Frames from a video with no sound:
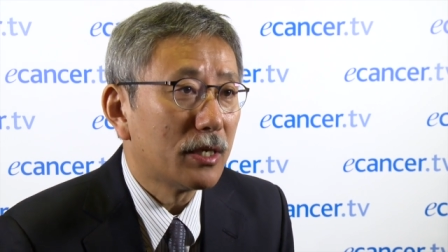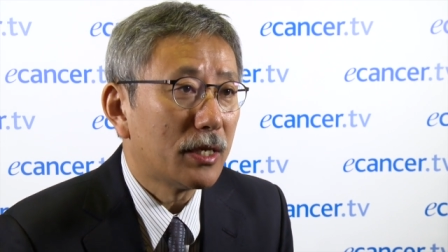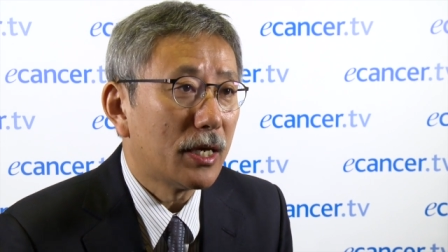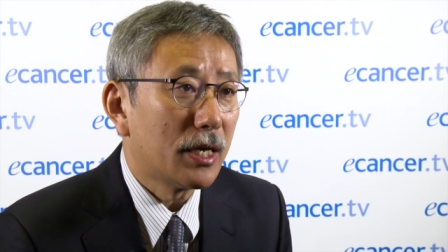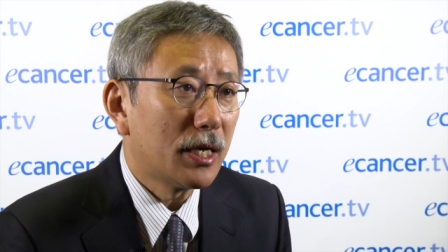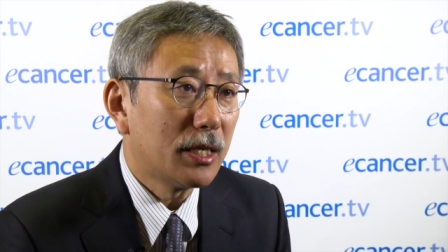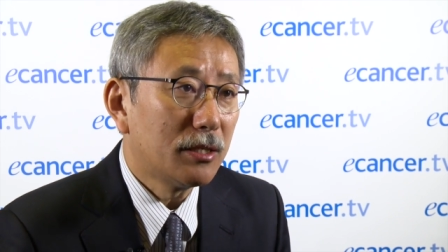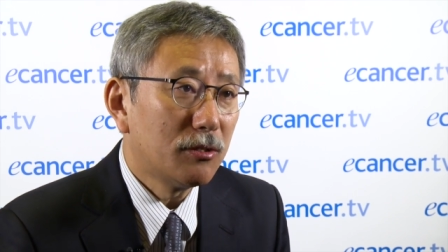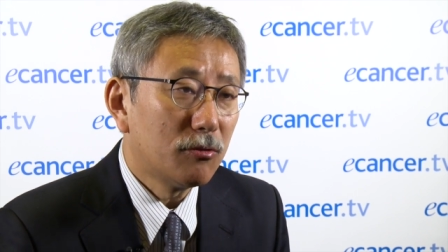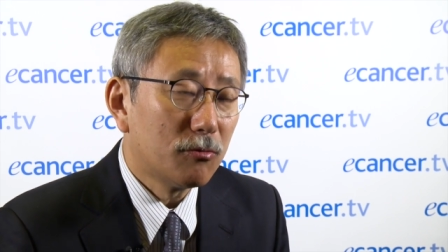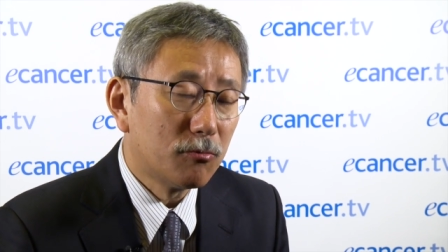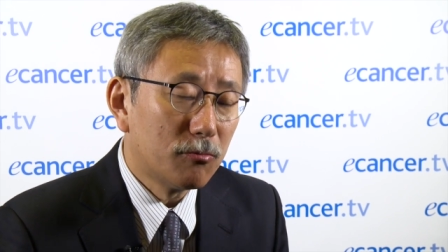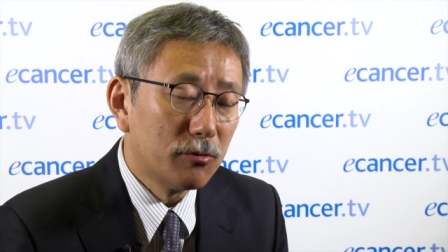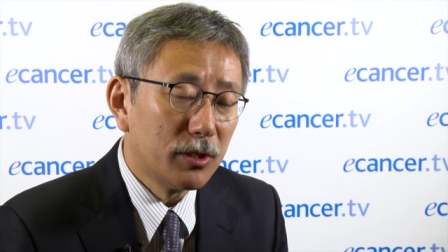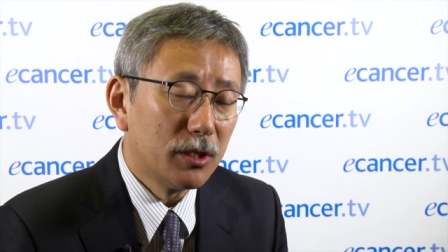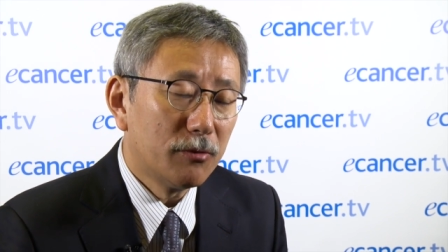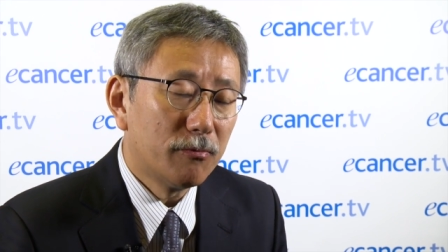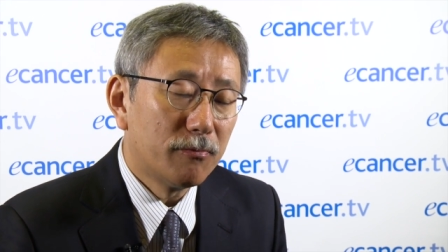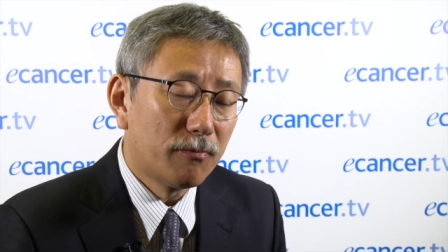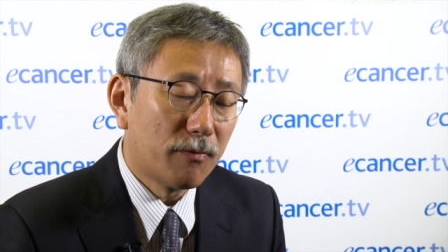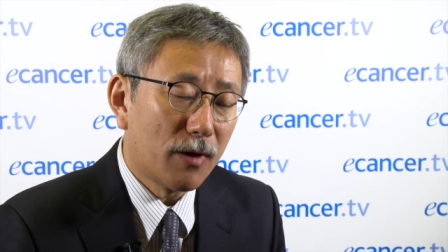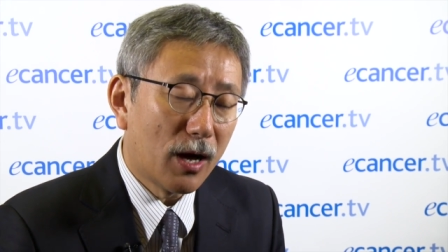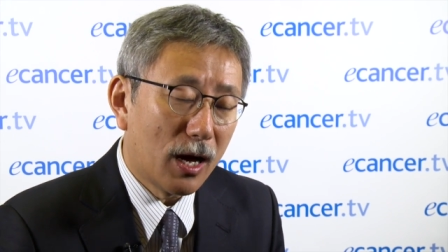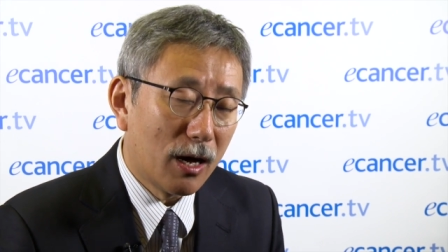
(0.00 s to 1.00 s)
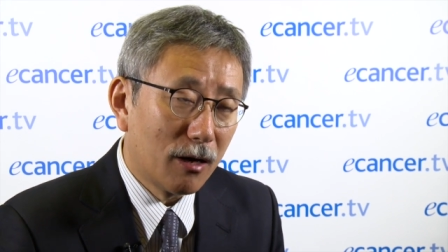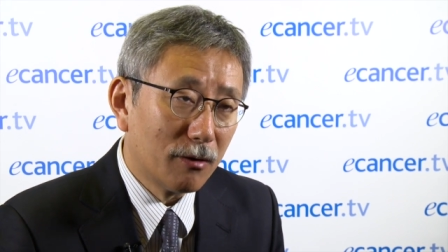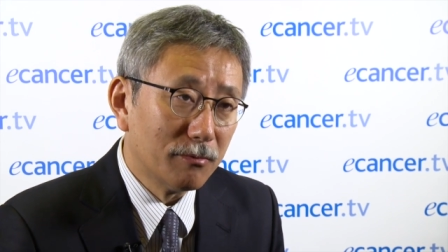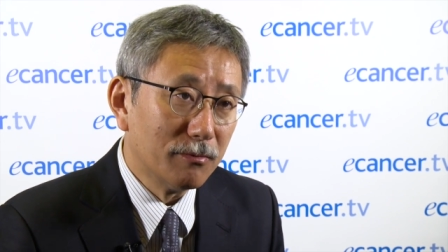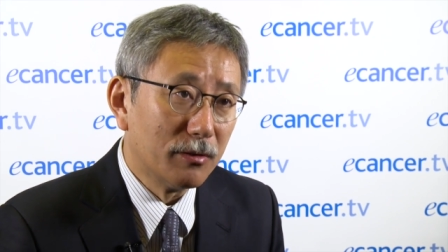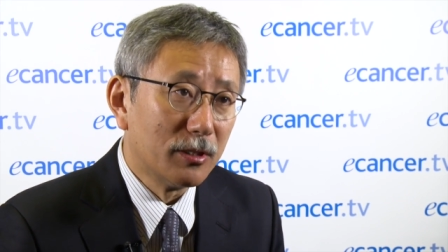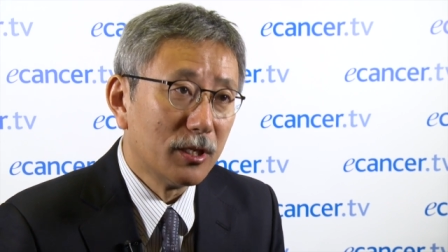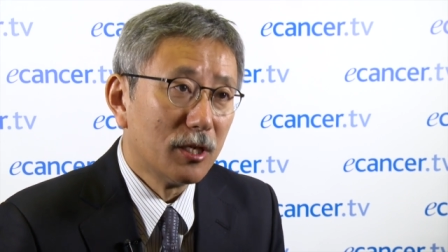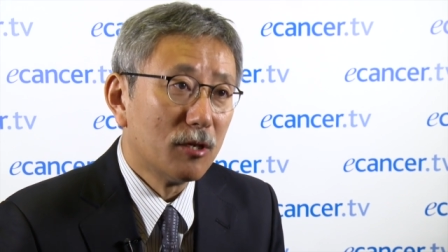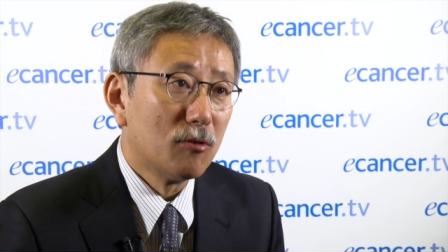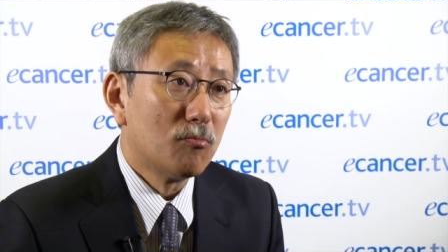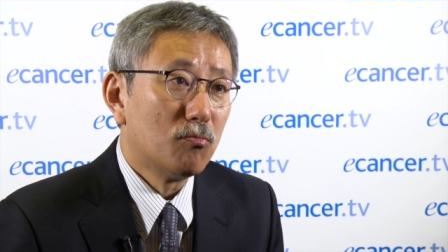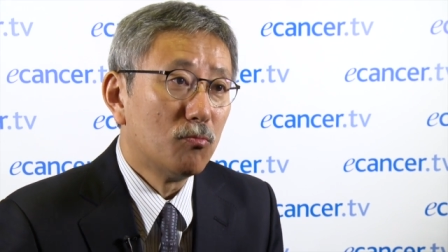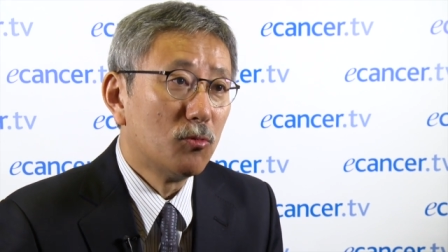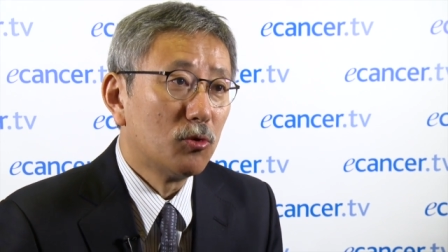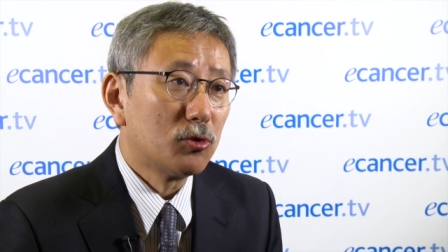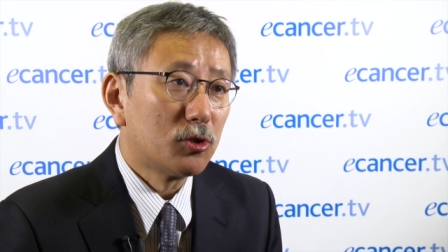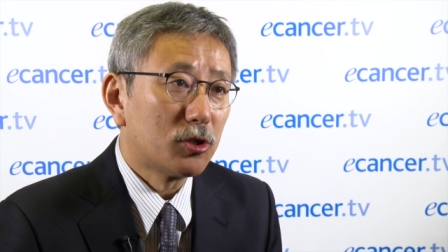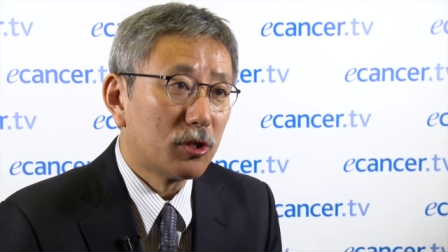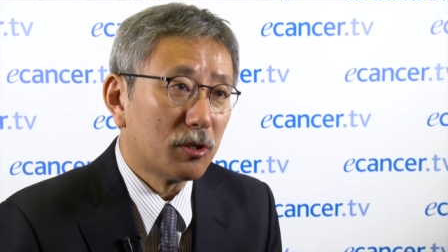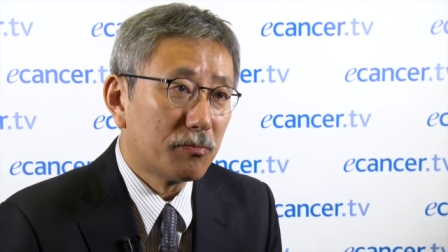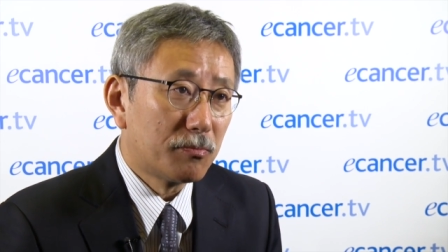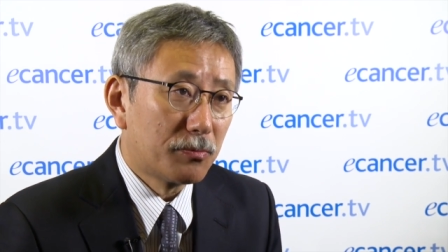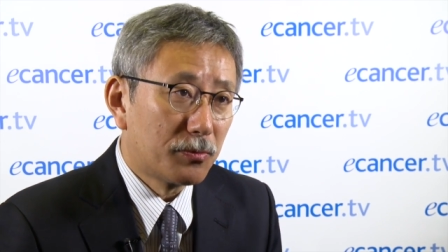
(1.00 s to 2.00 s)
and we found
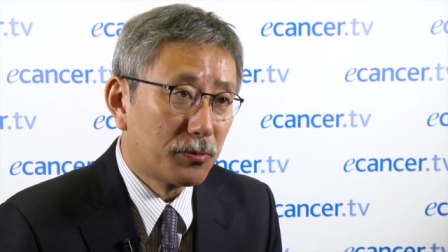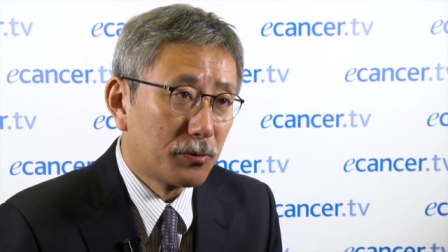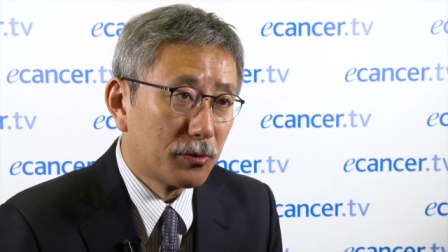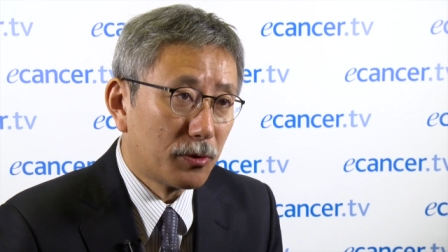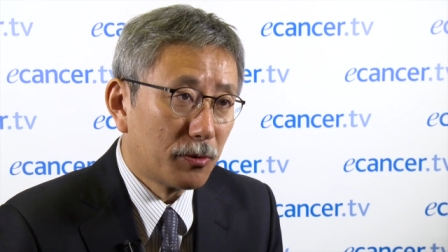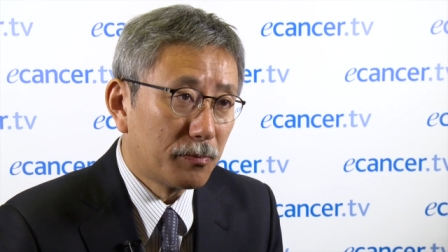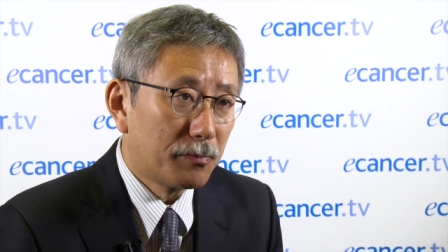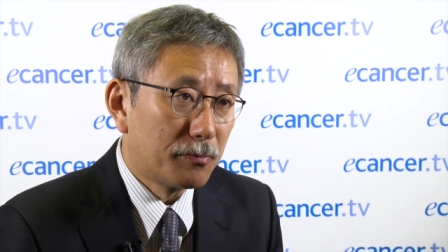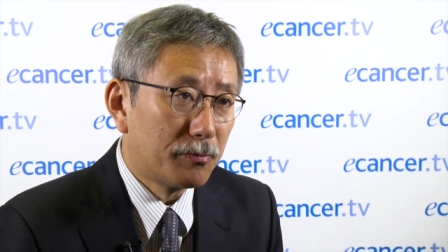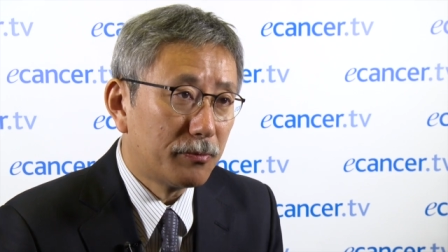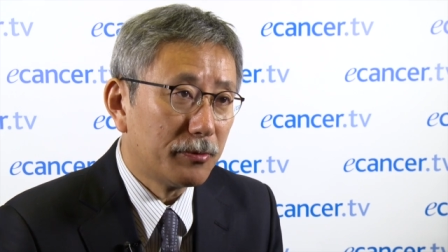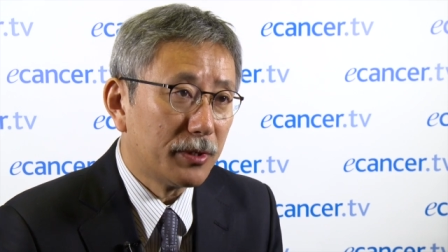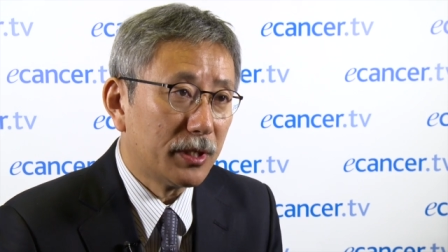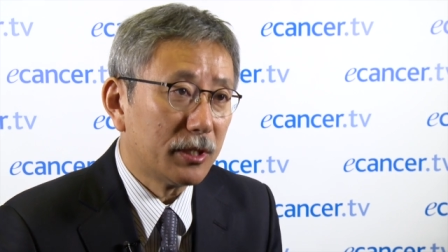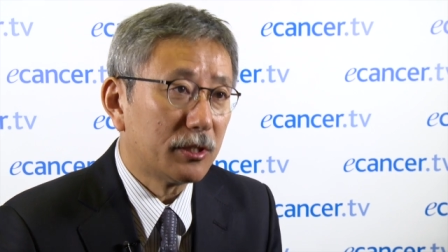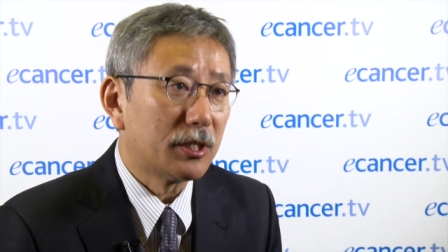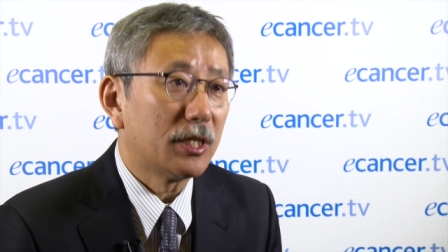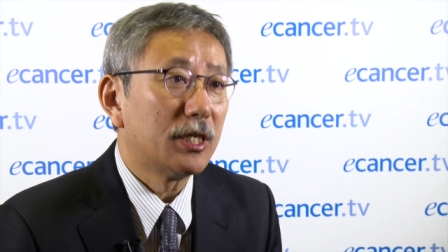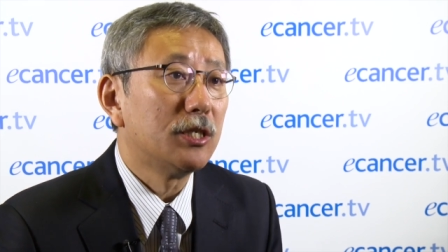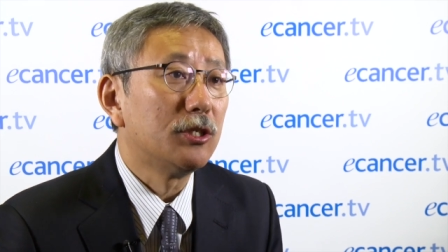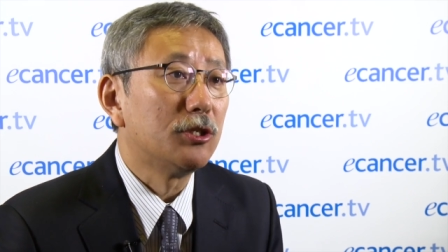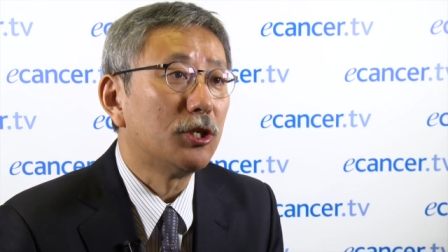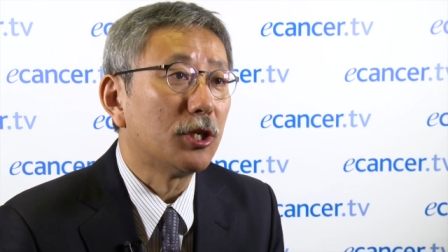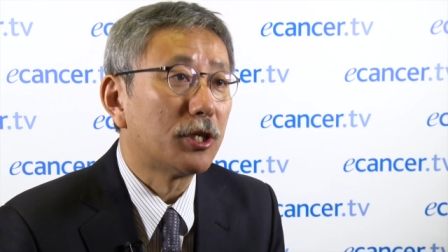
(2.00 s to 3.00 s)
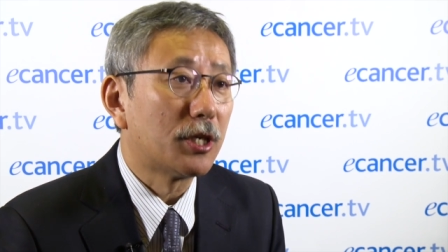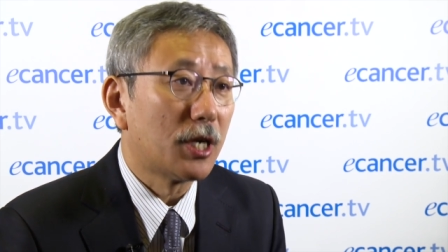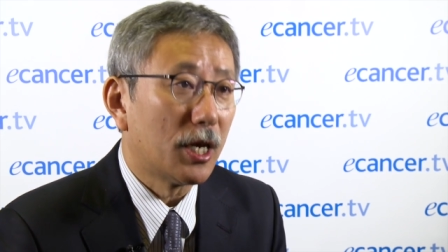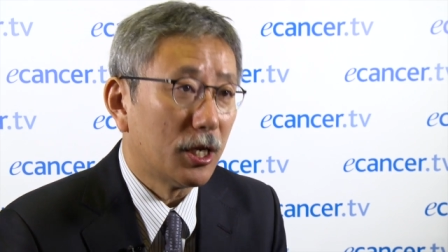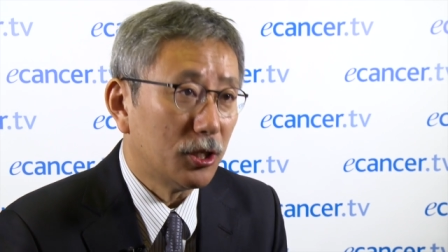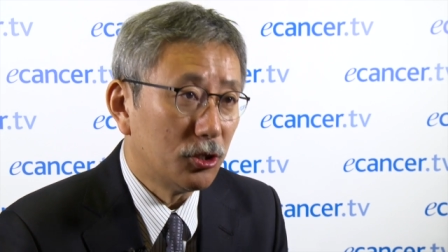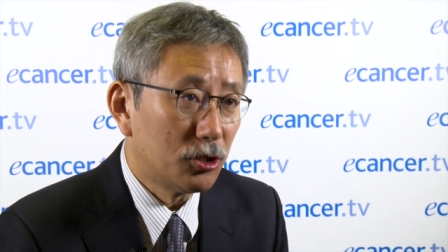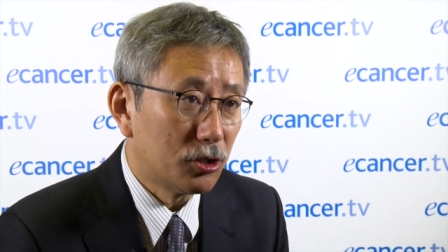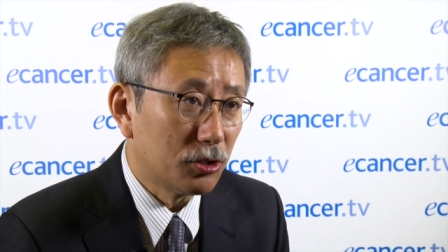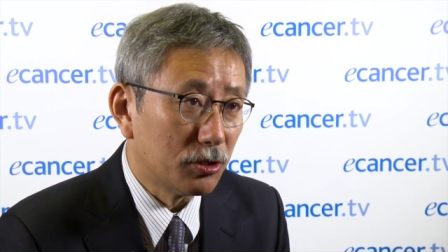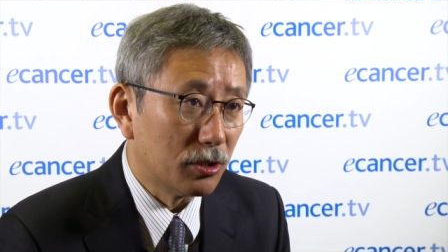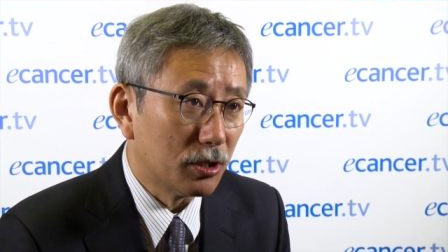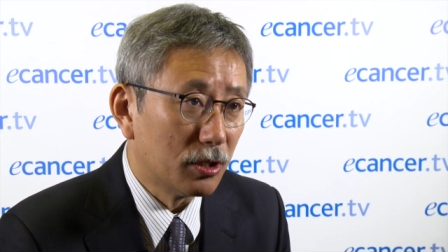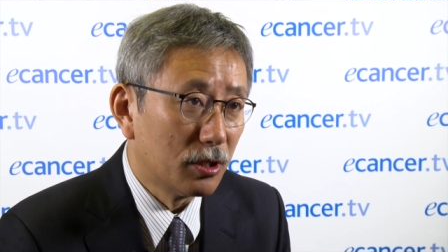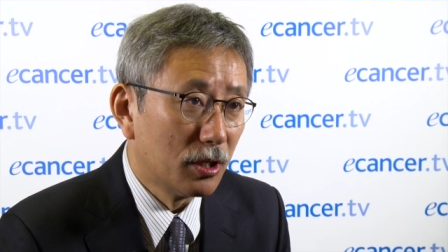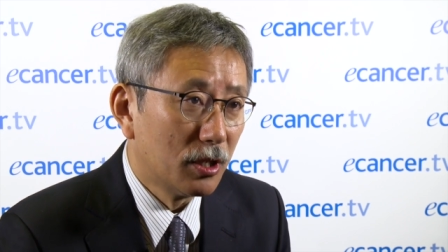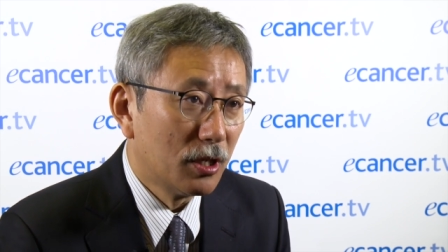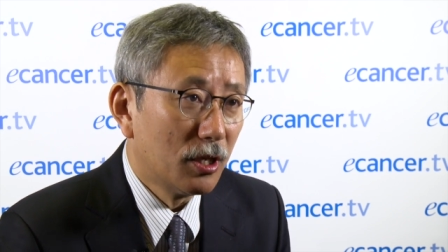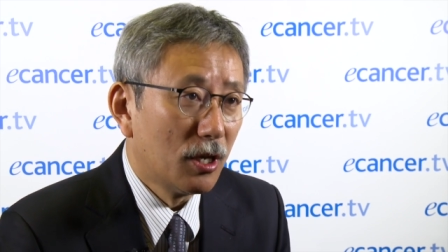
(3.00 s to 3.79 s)
most appropriate indication